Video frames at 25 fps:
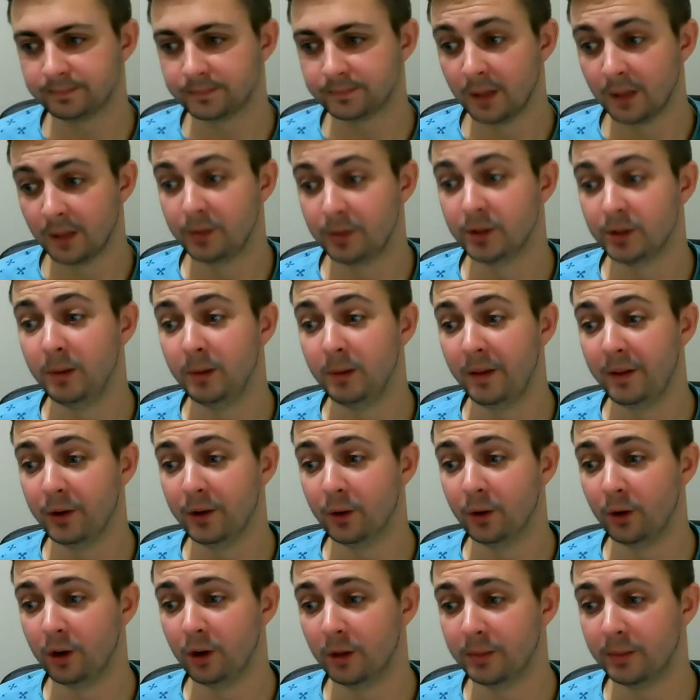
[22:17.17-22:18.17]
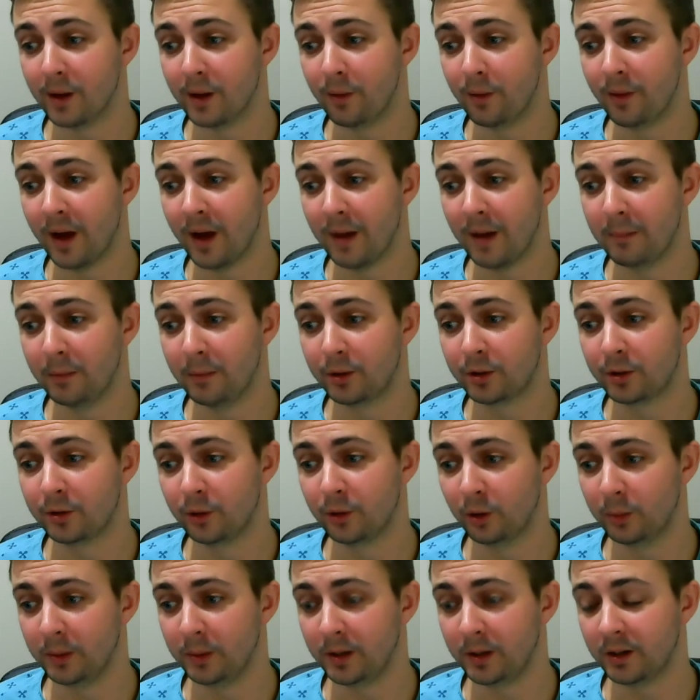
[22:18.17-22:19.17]
presumably they don't come down that much
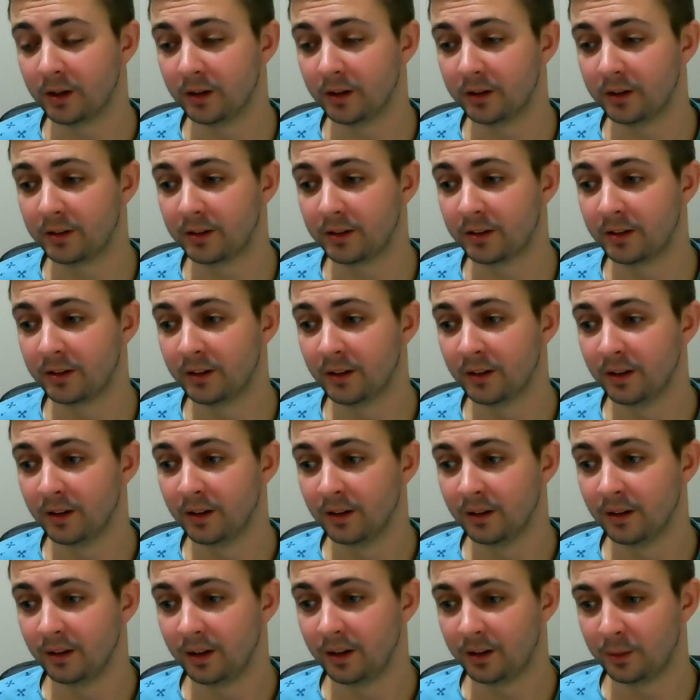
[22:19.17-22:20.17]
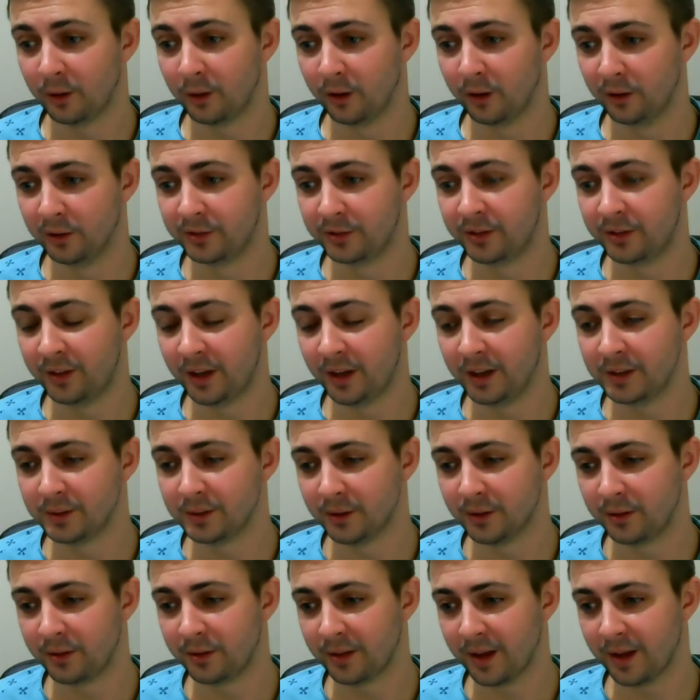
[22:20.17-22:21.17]
though, because it's one of those things
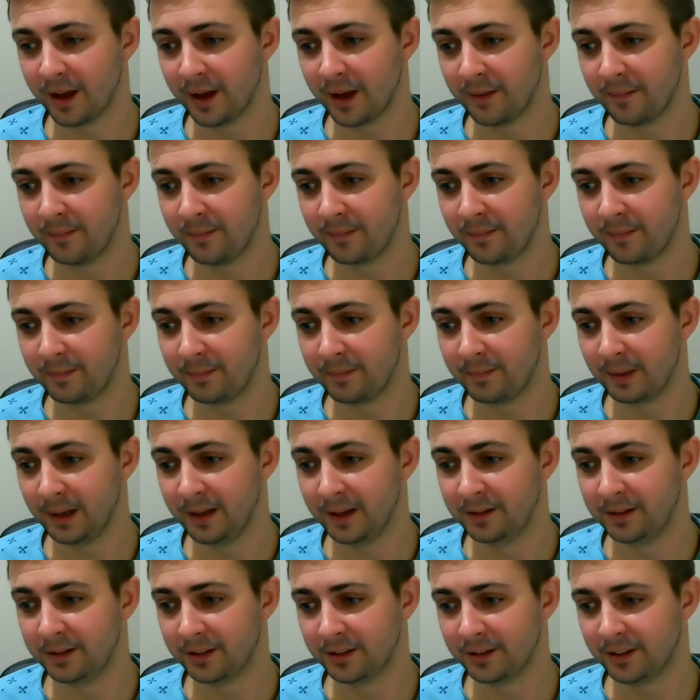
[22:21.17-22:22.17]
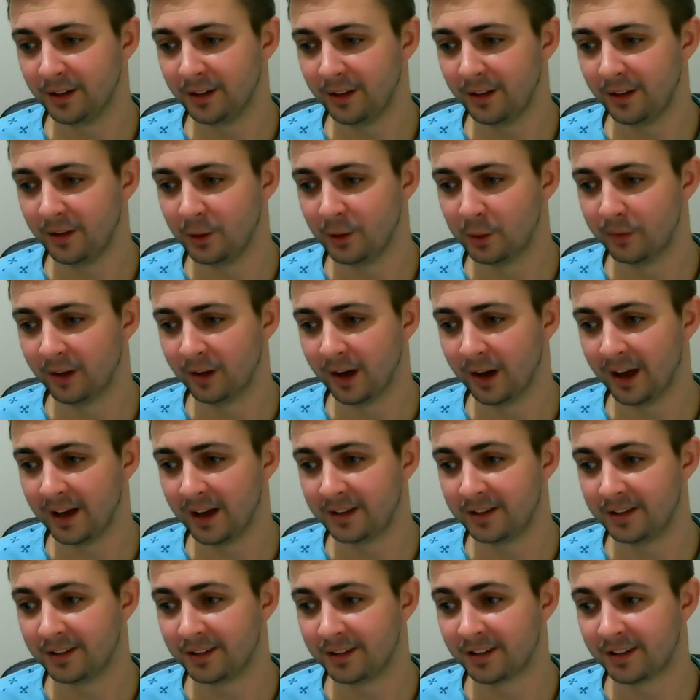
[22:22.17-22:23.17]
with planes, isn't it? That the
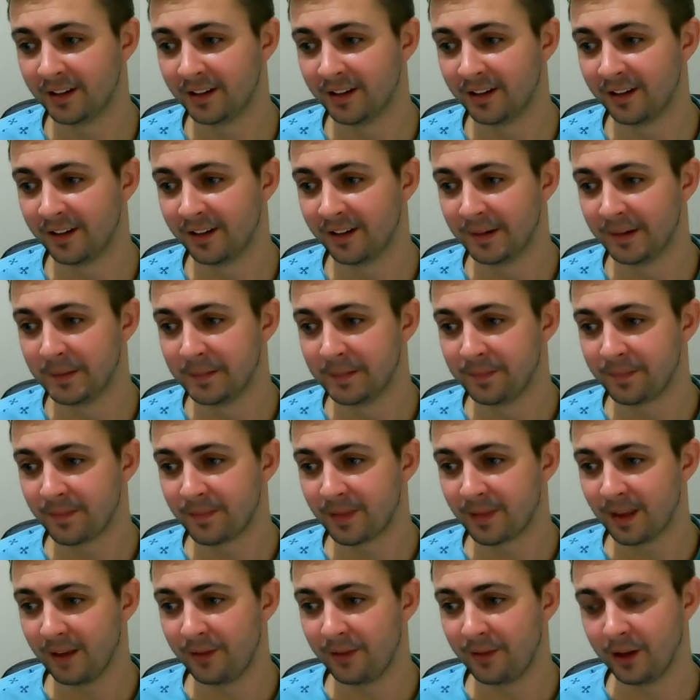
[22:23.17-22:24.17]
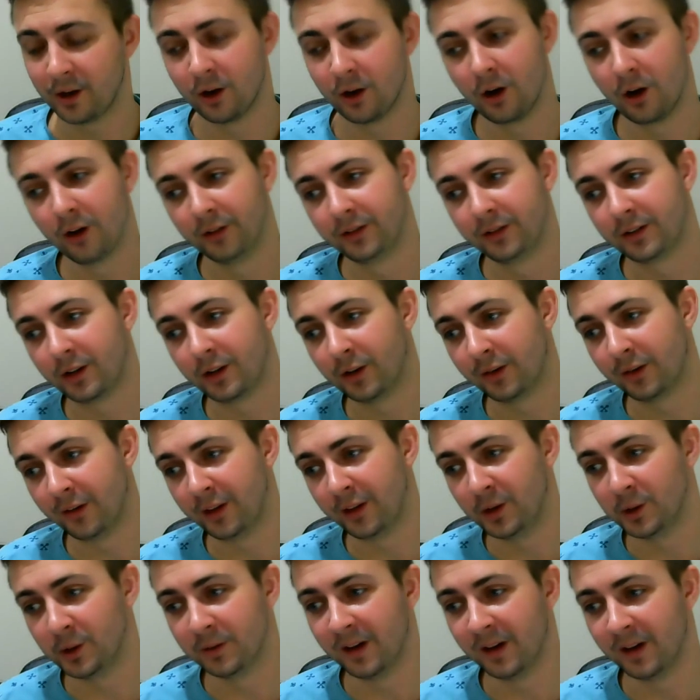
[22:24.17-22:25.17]
overheads, if they can't cover
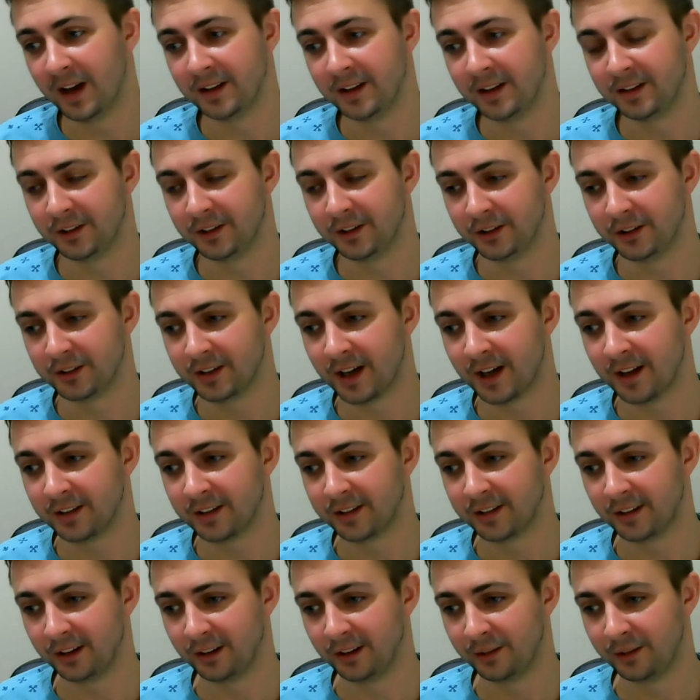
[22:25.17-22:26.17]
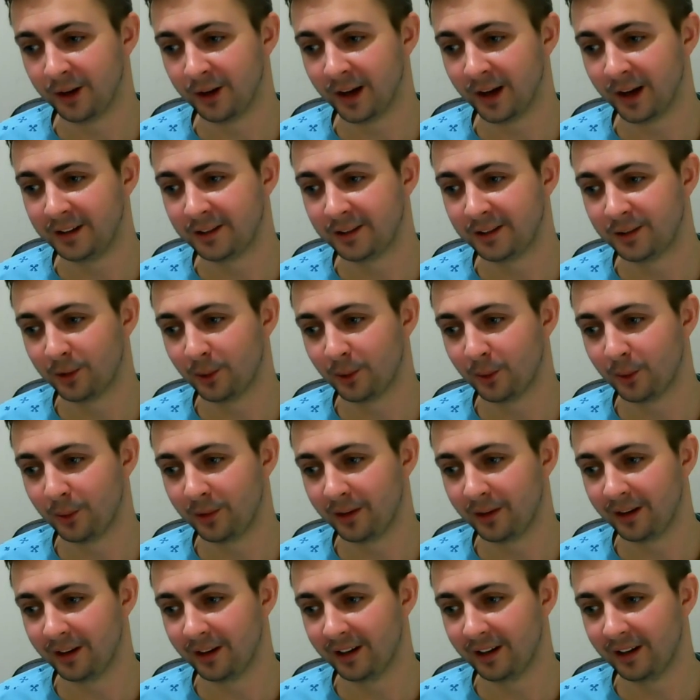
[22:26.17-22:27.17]
the overheads, they just cancel the flight.
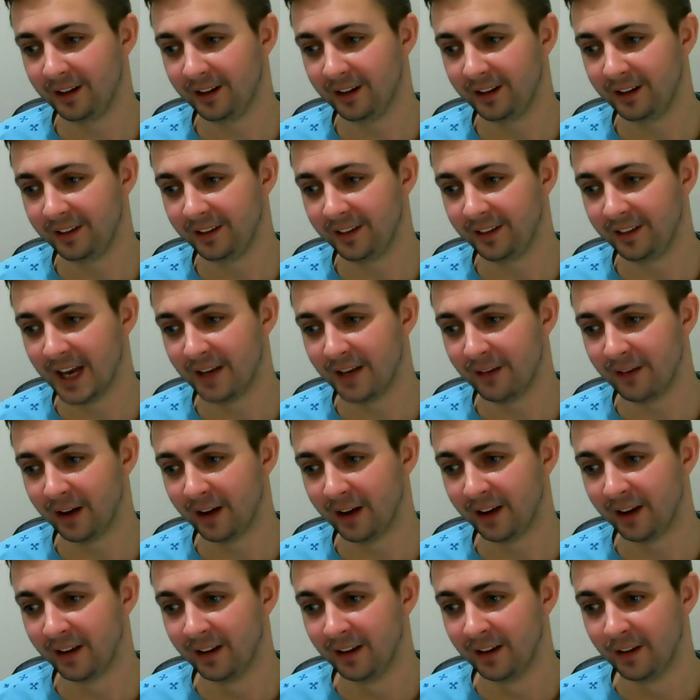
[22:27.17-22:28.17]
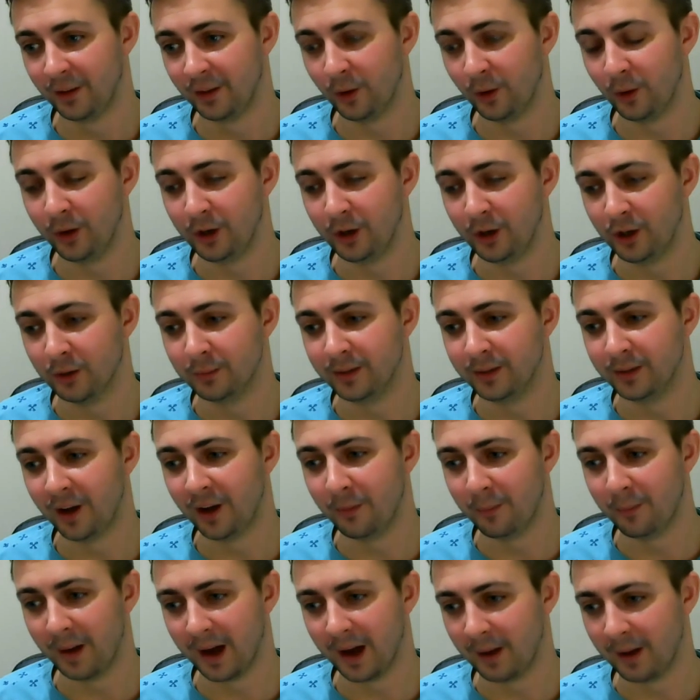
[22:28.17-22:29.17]
So they only come
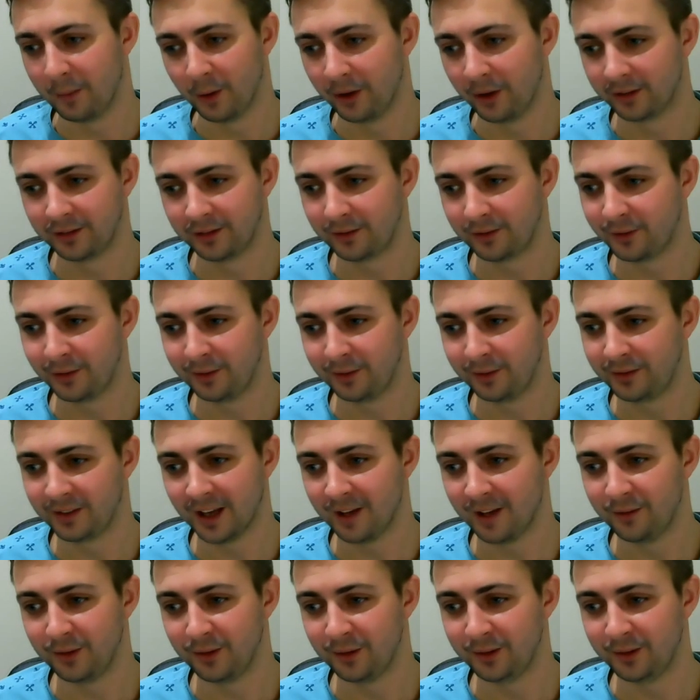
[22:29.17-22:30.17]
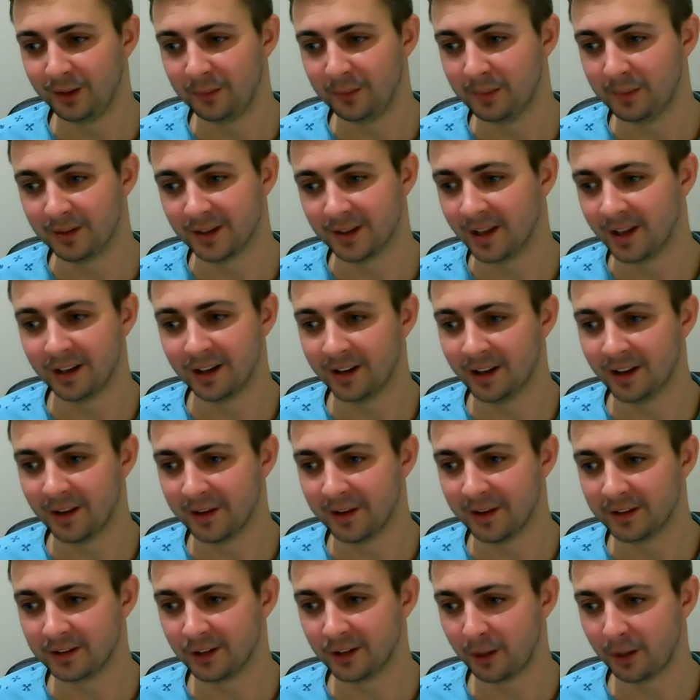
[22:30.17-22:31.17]
down by 10-15%, and then
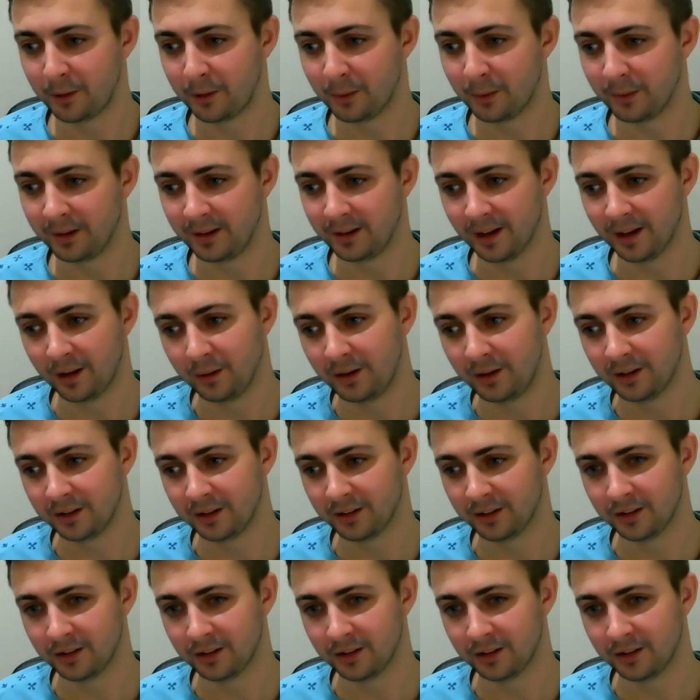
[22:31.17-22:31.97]
they stop coming down because.